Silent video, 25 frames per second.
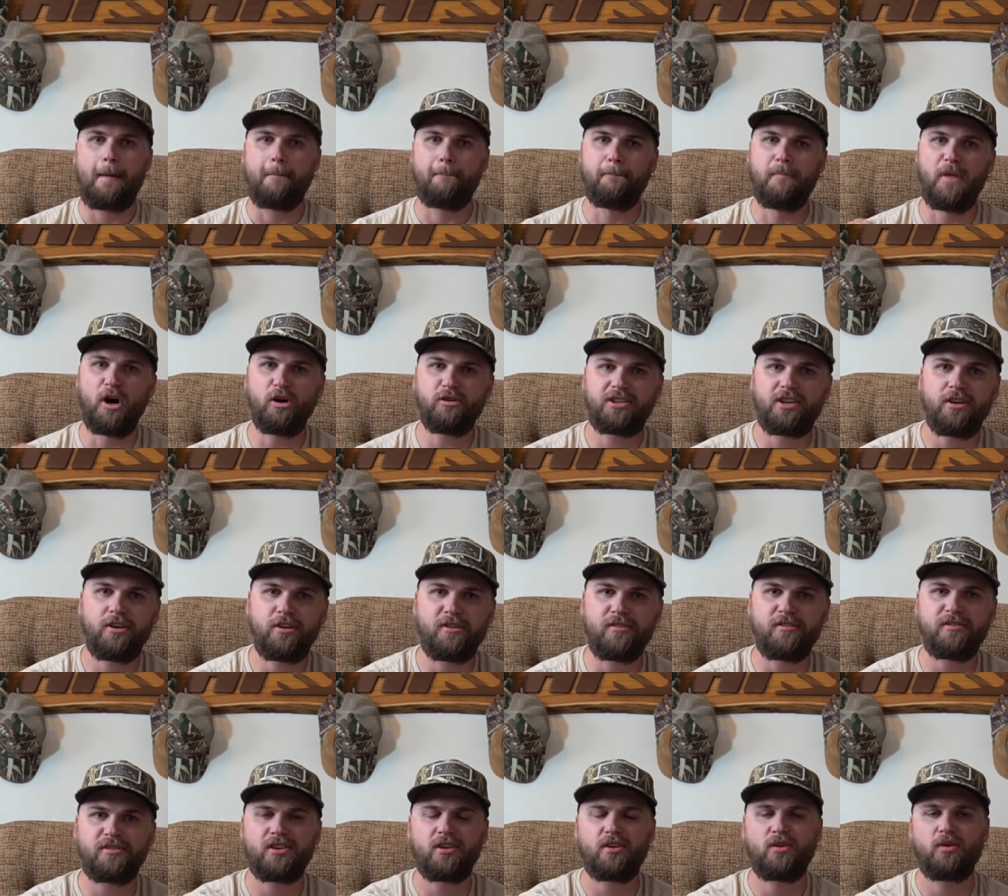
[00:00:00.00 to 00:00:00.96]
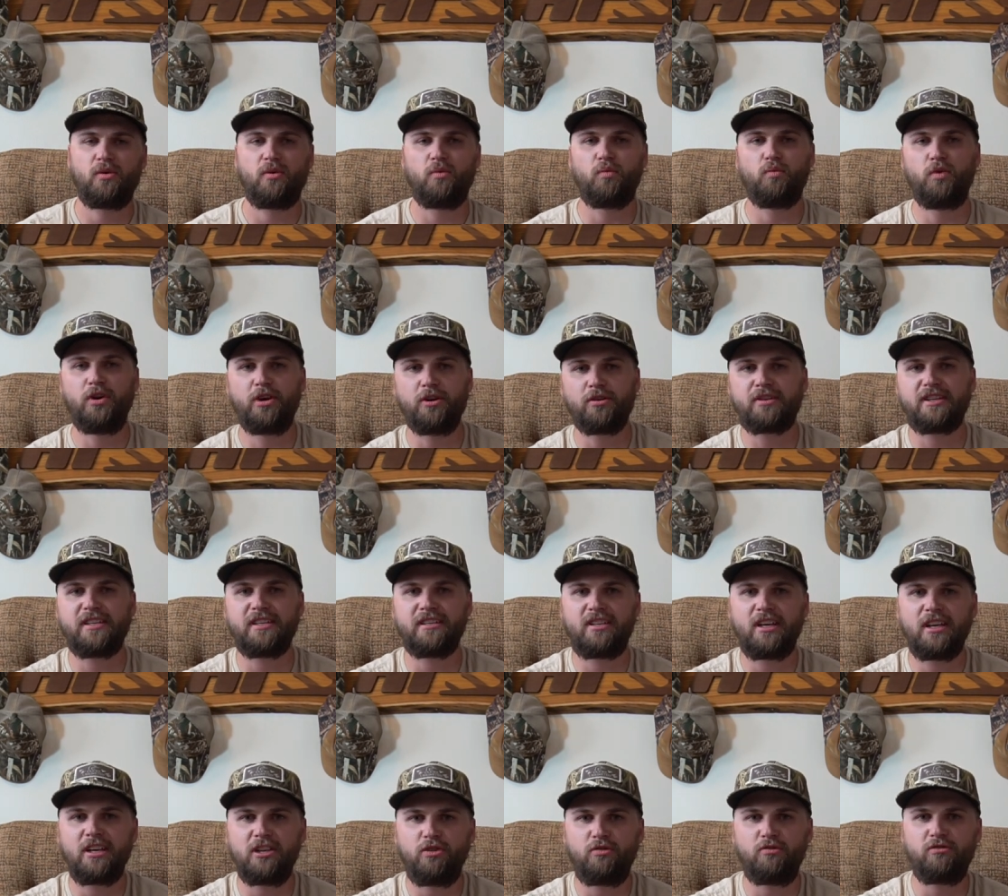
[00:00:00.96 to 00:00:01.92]
Most hunters will
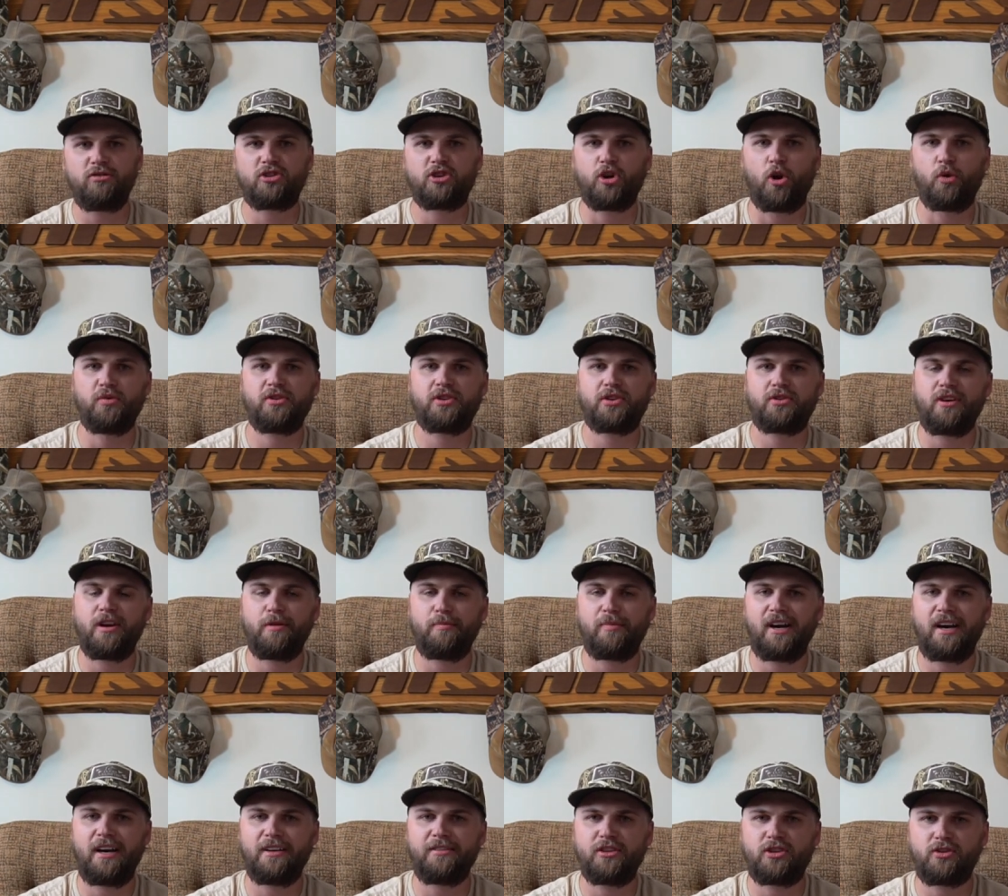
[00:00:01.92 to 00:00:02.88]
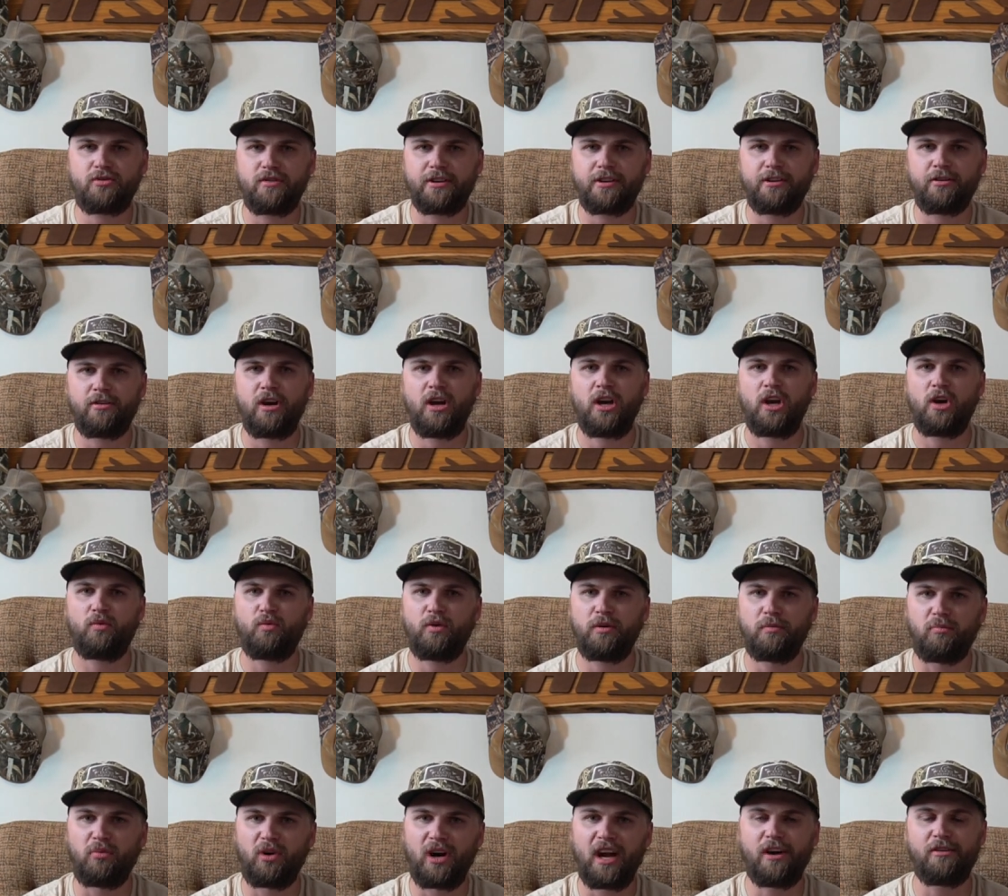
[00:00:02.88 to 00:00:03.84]
continue to show restraint behind the trigger
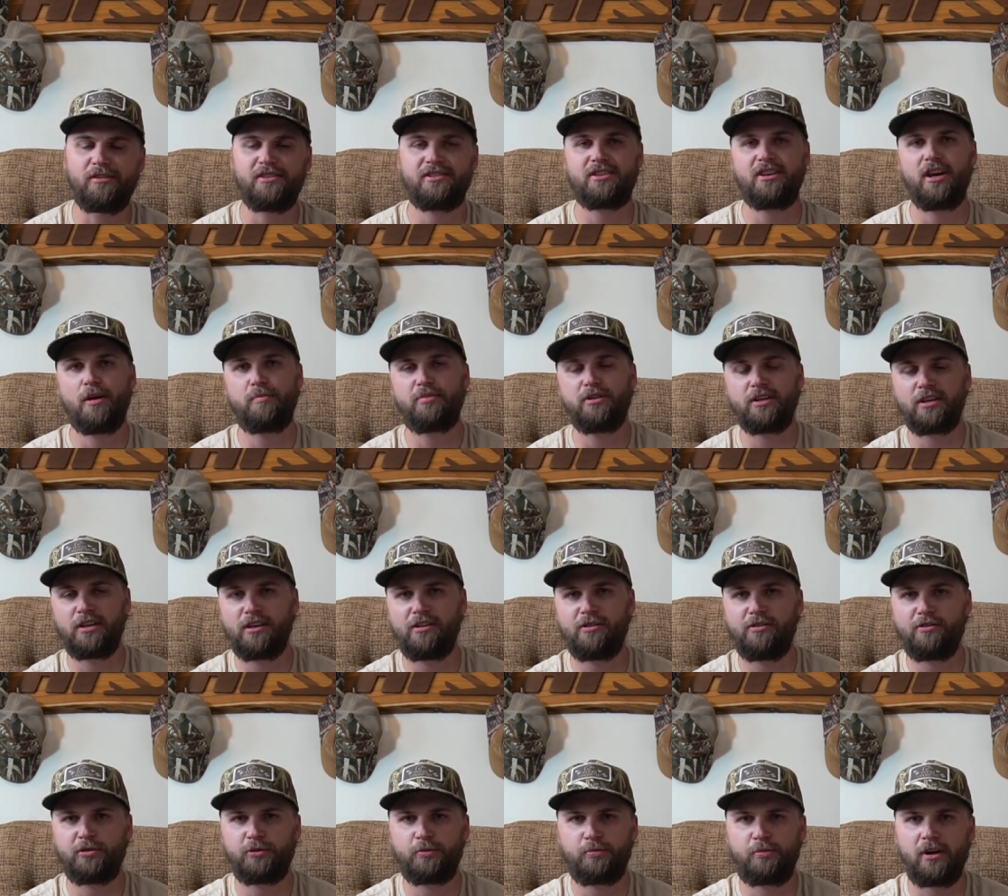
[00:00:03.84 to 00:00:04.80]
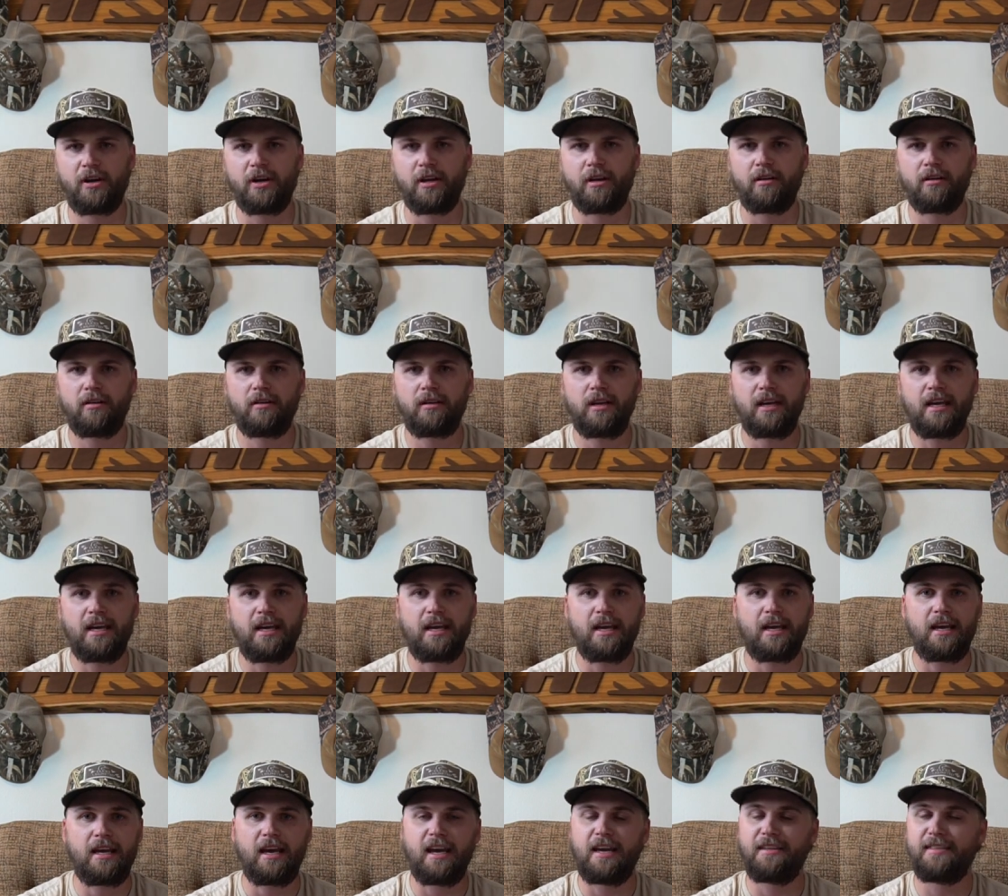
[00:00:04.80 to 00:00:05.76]
when brown is cupping into their spread.
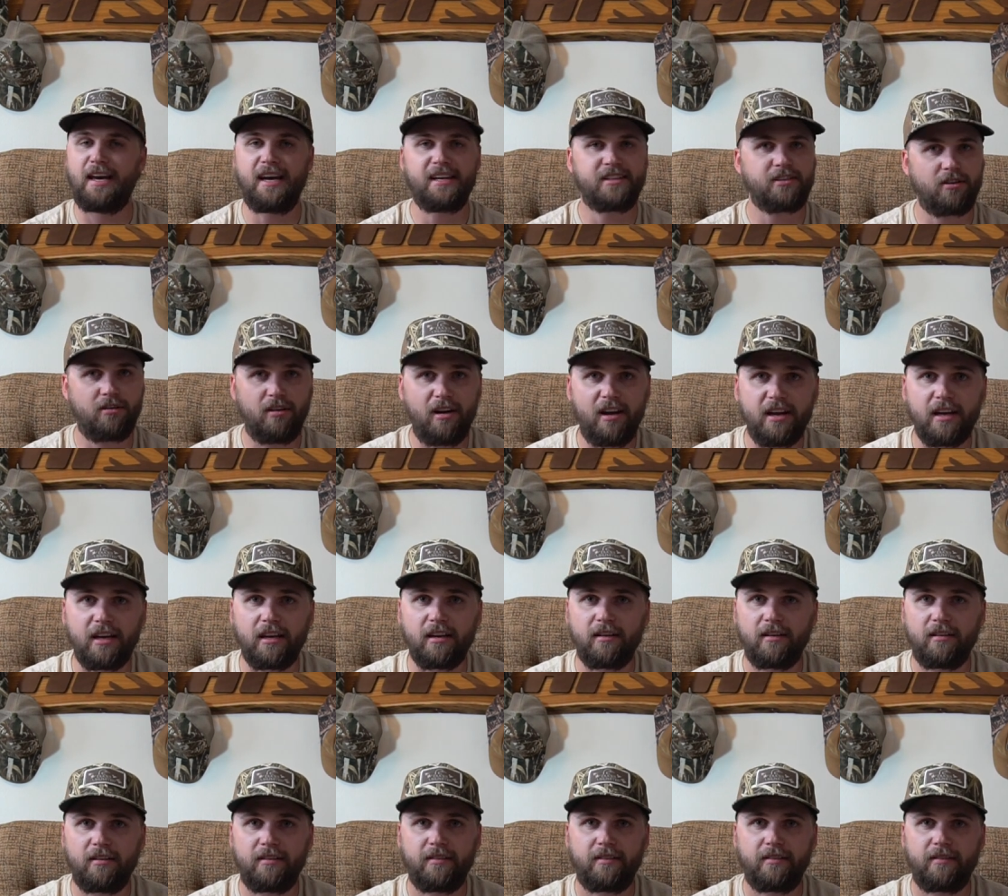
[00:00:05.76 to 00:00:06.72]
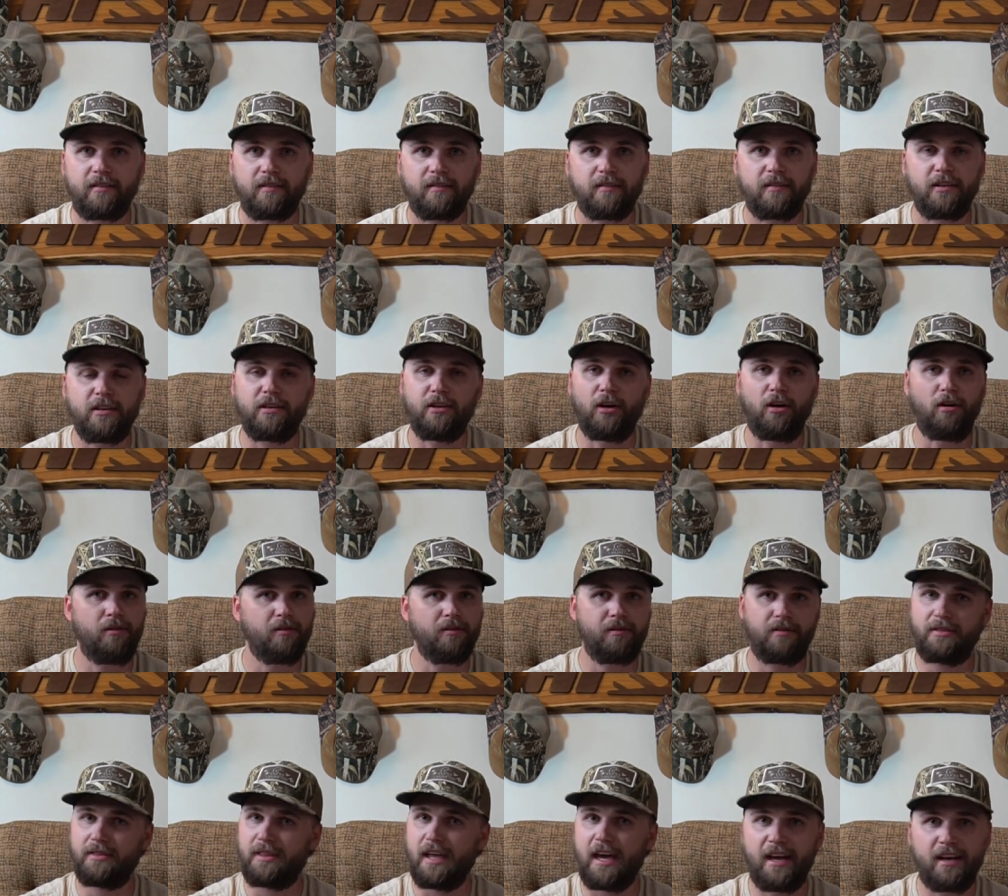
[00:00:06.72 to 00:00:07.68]
And that's great. You know,
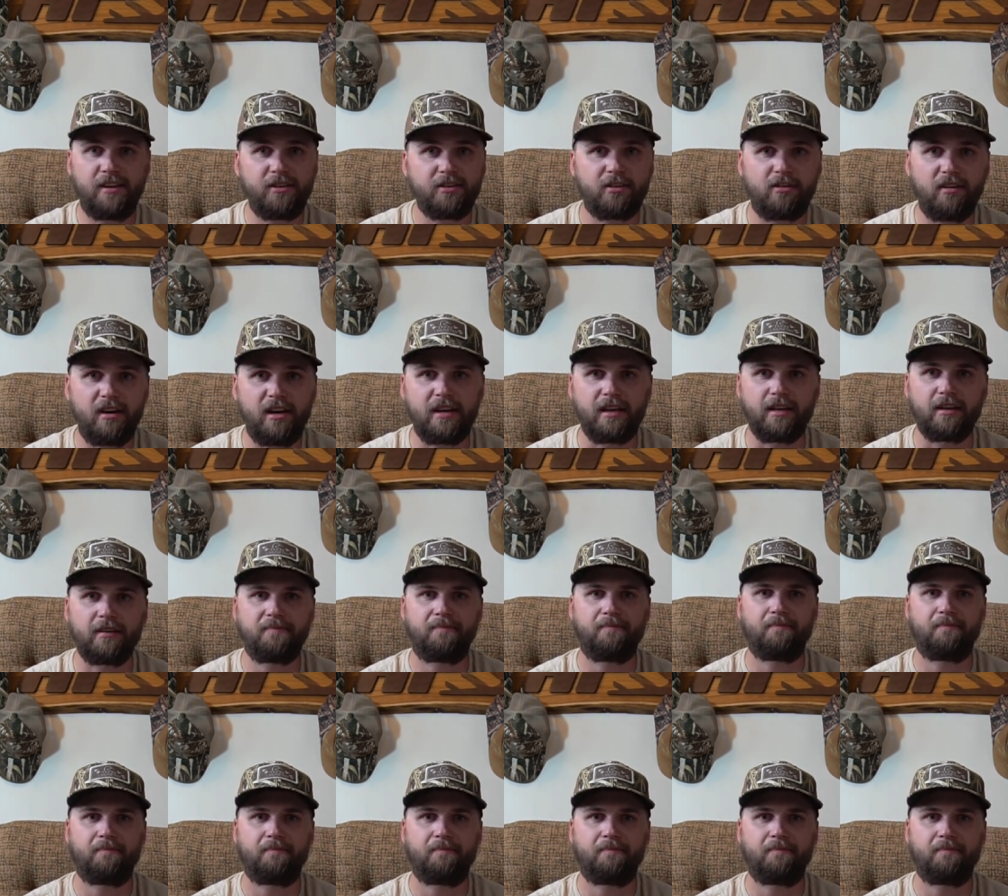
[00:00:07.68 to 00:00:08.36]
that is great.